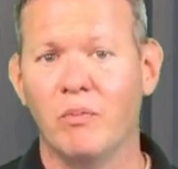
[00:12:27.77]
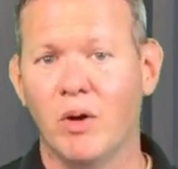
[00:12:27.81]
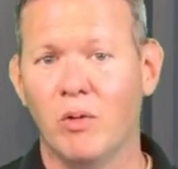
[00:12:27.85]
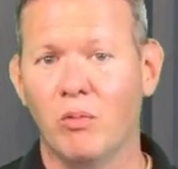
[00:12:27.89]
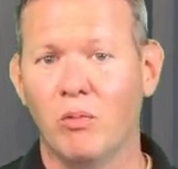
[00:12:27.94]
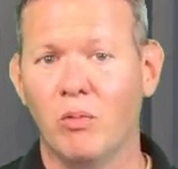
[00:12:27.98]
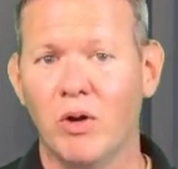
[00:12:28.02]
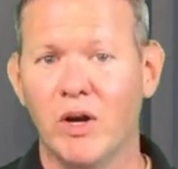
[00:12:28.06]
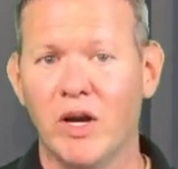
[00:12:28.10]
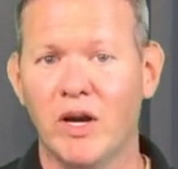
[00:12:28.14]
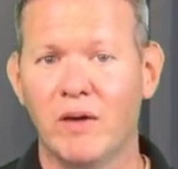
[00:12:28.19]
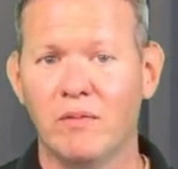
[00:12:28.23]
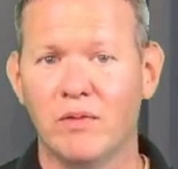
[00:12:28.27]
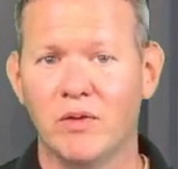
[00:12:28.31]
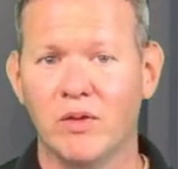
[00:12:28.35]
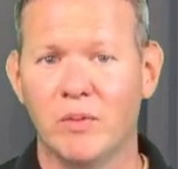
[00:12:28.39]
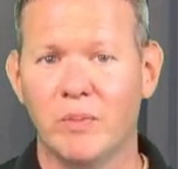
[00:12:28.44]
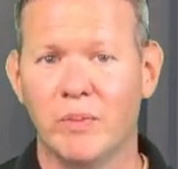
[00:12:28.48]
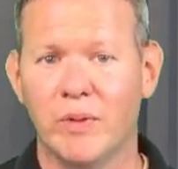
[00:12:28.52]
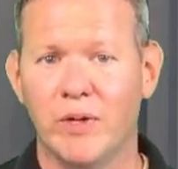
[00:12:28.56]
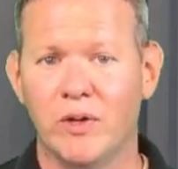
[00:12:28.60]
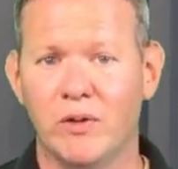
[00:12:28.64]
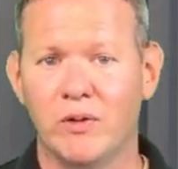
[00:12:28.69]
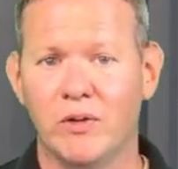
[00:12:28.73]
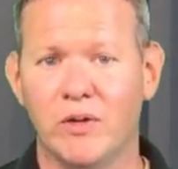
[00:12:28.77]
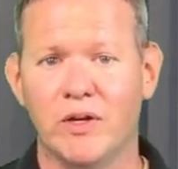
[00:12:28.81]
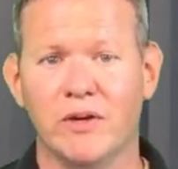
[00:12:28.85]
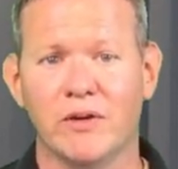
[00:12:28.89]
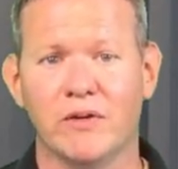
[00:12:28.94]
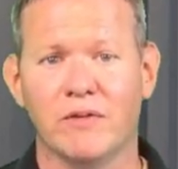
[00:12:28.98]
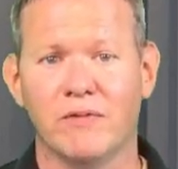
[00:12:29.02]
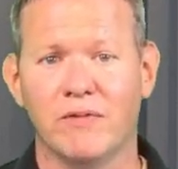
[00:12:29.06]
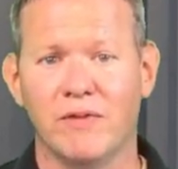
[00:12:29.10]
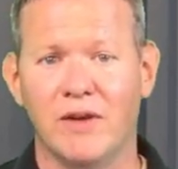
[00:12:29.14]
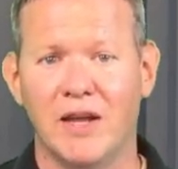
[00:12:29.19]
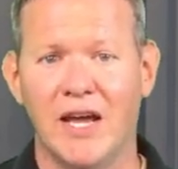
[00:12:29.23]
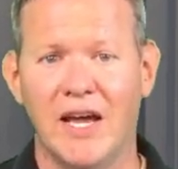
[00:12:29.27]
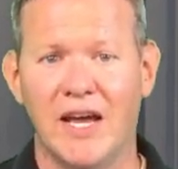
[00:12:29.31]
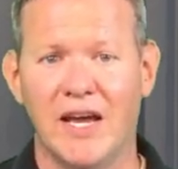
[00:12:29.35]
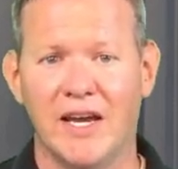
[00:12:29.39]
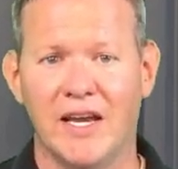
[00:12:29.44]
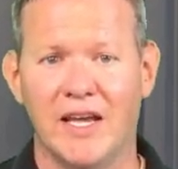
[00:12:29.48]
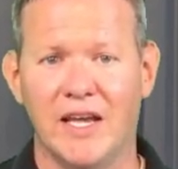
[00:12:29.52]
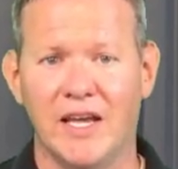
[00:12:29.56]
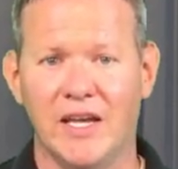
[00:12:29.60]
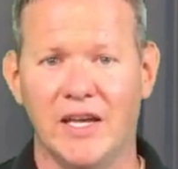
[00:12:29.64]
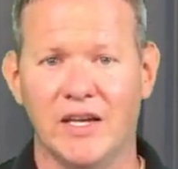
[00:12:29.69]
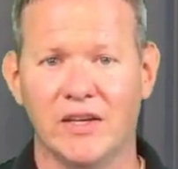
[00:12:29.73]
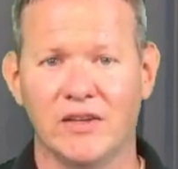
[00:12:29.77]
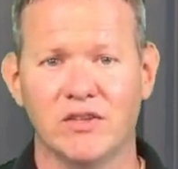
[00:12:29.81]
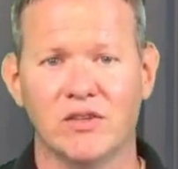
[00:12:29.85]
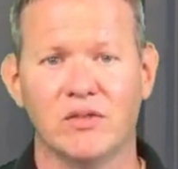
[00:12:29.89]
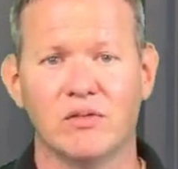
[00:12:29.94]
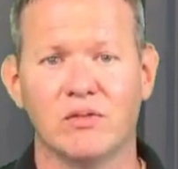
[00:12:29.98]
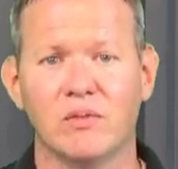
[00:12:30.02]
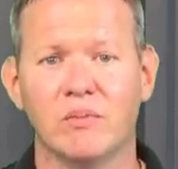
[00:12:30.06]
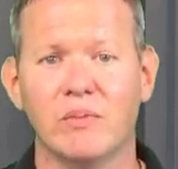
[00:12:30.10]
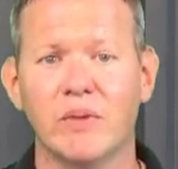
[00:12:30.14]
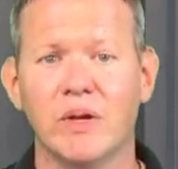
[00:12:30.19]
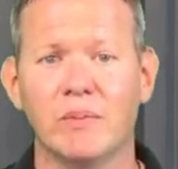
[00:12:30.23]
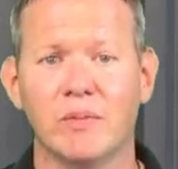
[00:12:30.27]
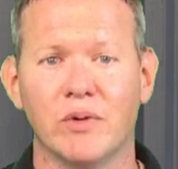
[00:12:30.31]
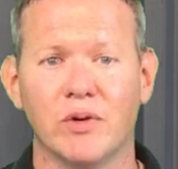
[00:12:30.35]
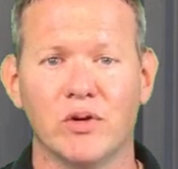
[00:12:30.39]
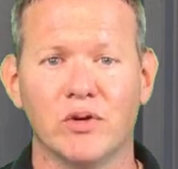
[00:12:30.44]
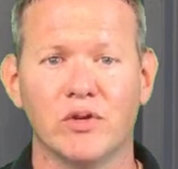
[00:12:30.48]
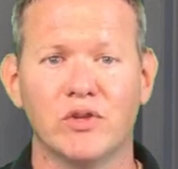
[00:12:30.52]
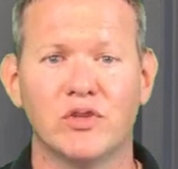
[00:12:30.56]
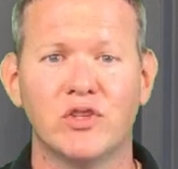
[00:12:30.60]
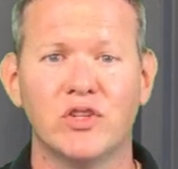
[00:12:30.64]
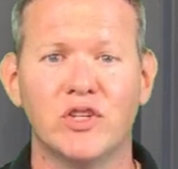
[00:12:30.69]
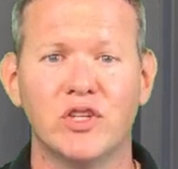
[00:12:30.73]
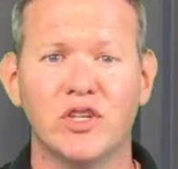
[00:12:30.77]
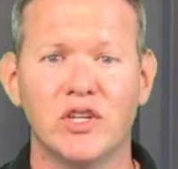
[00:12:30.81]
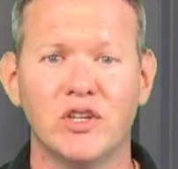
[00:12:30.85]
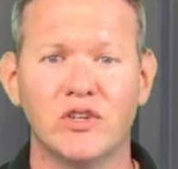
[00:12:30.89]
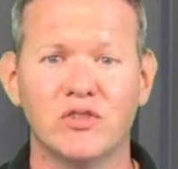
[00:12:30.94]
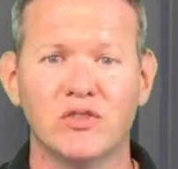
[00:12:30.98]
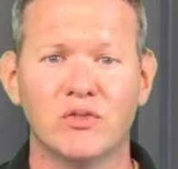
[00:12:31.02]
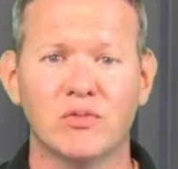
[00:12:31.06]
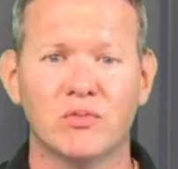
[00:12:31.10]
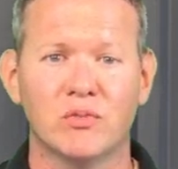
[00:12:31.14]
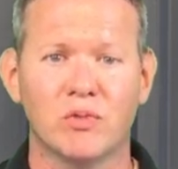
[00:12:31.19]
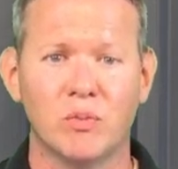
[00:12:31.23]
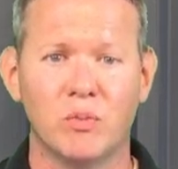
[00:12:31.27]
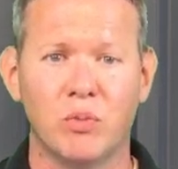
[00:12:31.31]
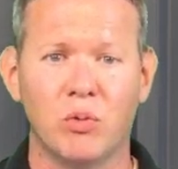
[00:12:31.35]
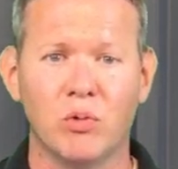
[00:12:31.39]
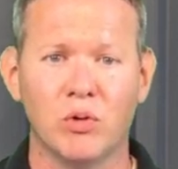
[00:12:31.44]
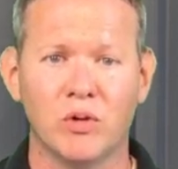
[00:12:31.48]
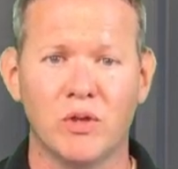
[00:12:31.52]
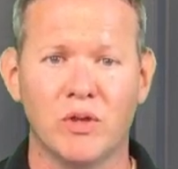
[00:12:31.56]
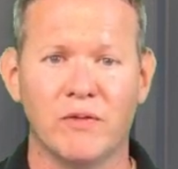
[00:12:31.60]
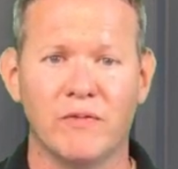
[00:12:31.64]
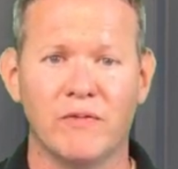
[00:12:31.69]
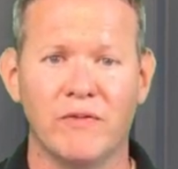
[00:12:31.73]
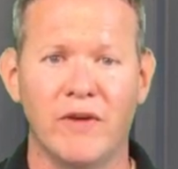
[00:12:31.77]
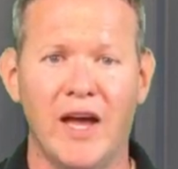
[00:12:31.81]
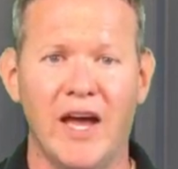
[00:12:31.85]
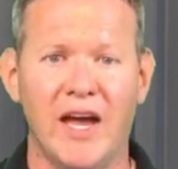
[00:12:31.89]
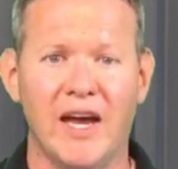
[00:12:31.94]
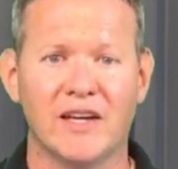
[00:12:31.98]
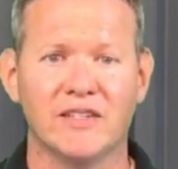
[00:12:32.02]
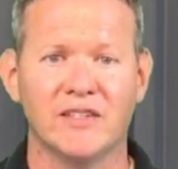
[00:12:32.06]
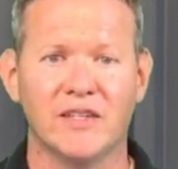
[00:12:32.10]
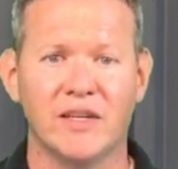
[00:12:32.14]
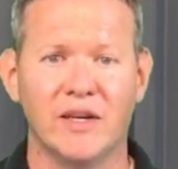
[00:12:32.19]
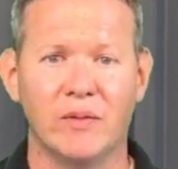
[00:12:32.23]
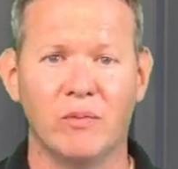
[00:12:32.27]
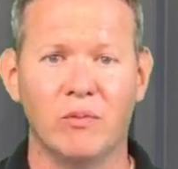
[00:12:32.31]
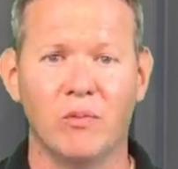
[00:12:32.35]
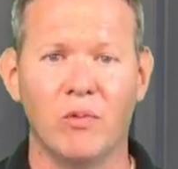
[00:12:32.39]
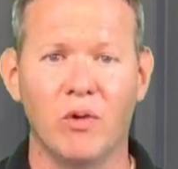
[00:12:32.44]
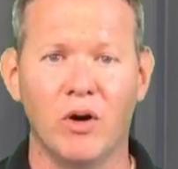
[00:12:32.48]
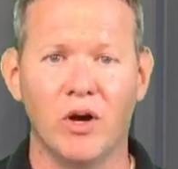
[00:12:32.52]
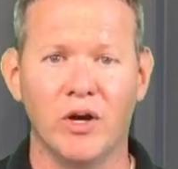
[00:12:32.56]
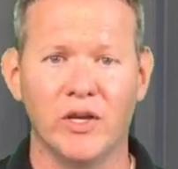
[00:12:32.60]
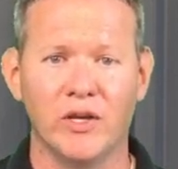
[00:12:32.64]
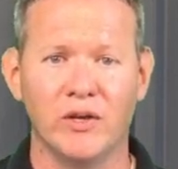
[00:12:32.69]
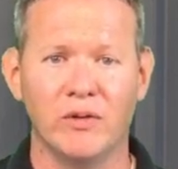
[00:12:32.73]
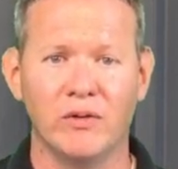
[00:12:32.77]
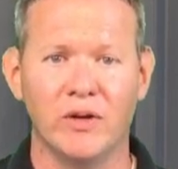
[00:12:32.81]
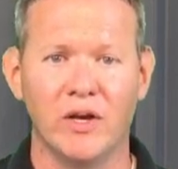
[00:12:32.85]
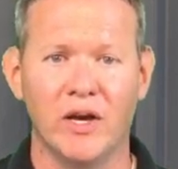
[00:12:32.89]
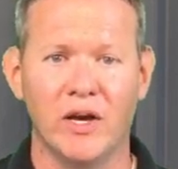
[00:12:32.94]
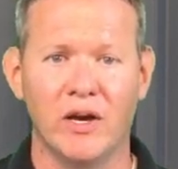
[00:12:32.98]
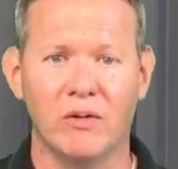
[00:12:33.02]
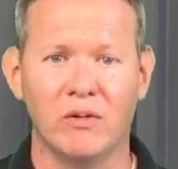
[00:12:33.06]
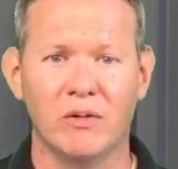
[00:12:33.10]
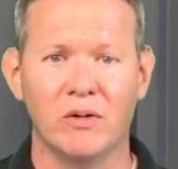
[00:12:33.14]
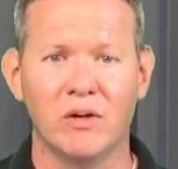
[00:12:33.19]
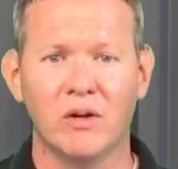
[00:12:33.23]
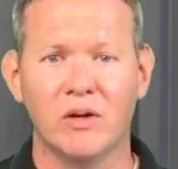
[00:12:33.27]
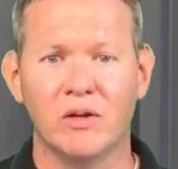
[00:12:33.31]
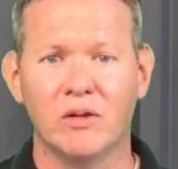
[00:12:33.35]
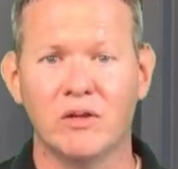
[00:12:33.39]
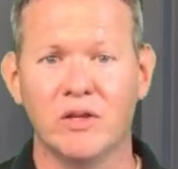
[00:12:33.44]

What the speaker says: But whatever the penalty or flag is, remember, just report the facts and what you know.